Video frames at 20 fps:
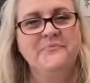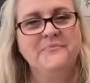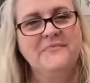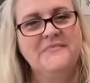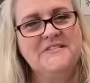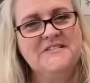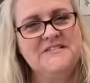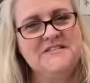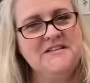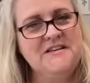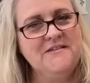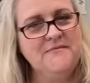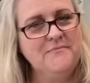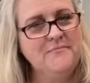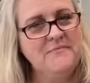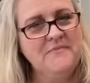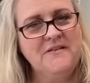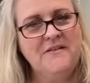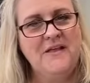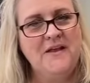Let's see
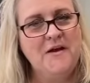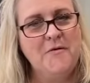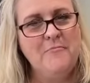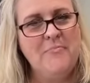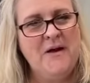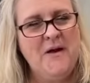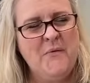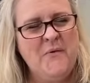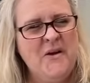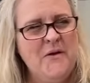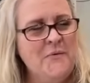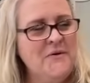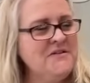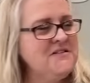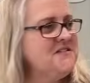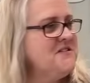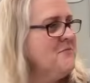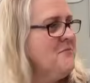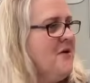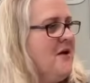if we let him buy what he
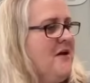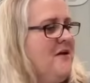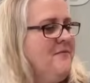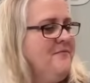wants to buy.